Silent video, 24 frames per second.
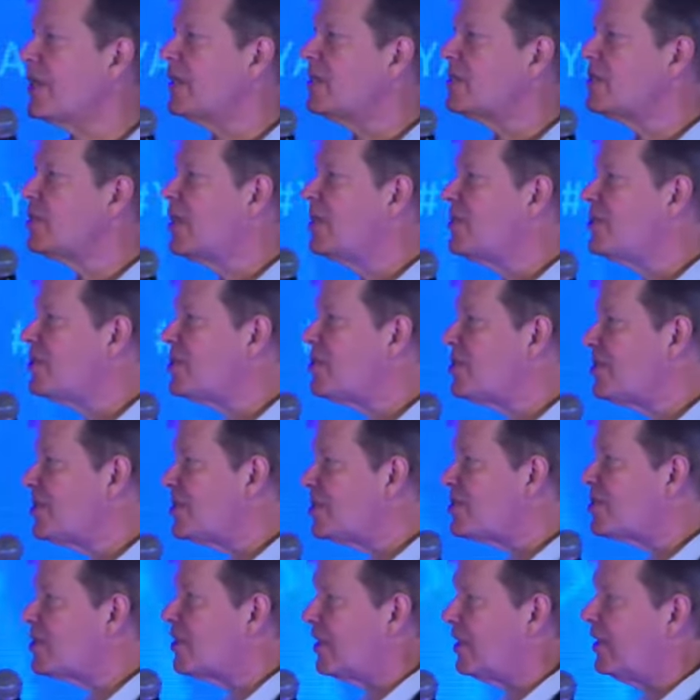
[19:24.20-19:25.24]
has
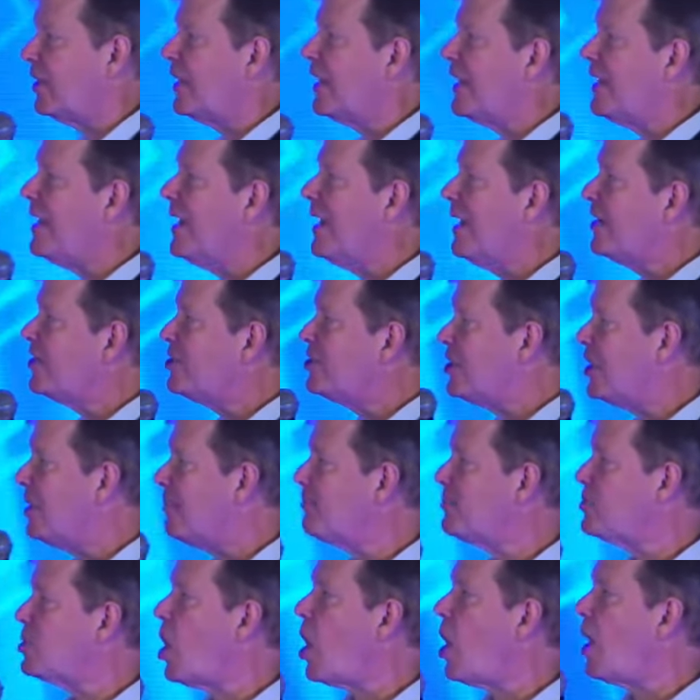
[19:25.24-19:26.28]
consistently
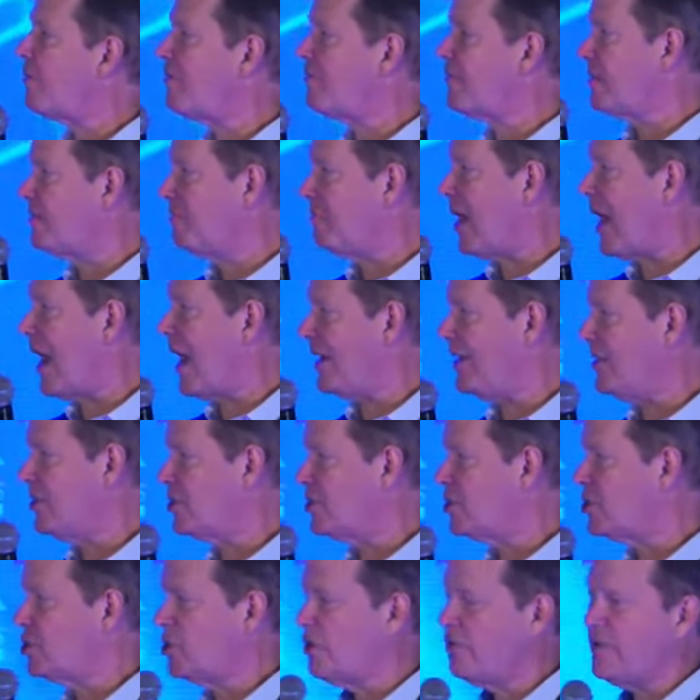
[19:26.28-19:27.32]
tipped off the
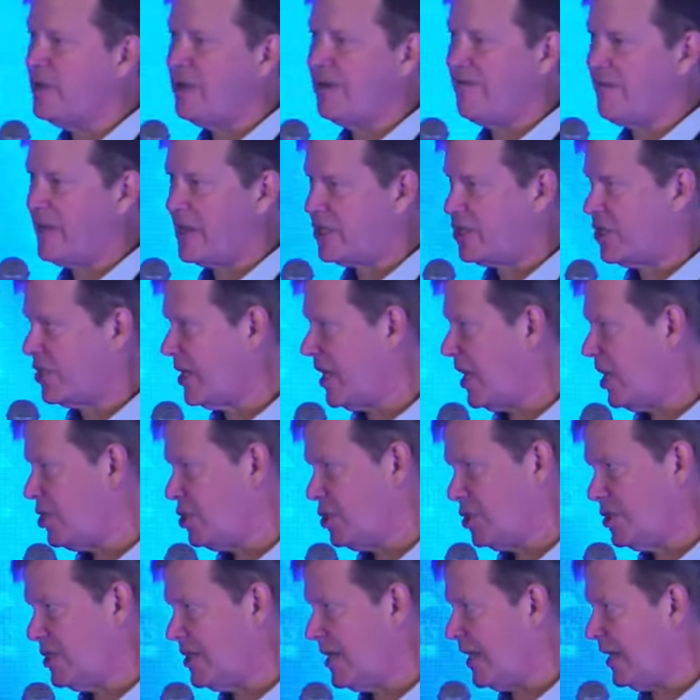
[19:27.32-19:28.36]
Bidens to the
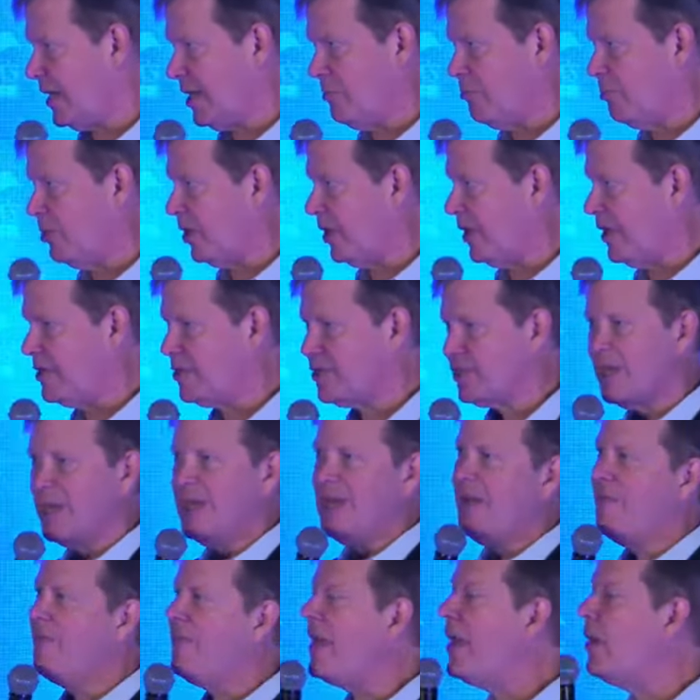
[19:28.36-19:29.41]
investigation taking place.
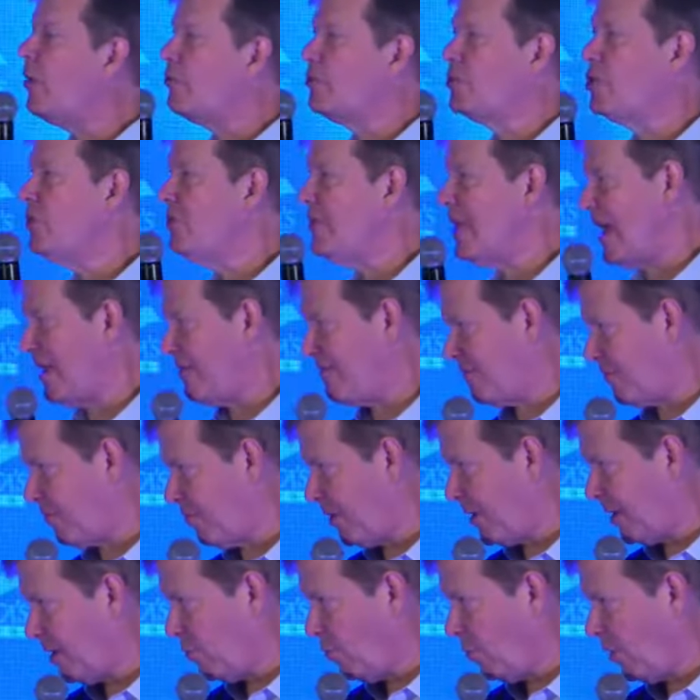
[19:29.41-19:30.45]
They don't do that
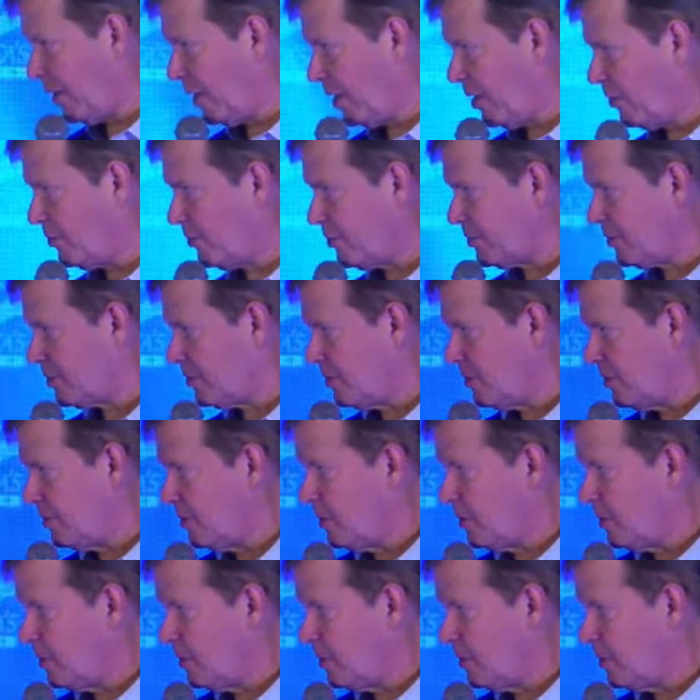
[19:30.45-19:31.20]
for anyone else.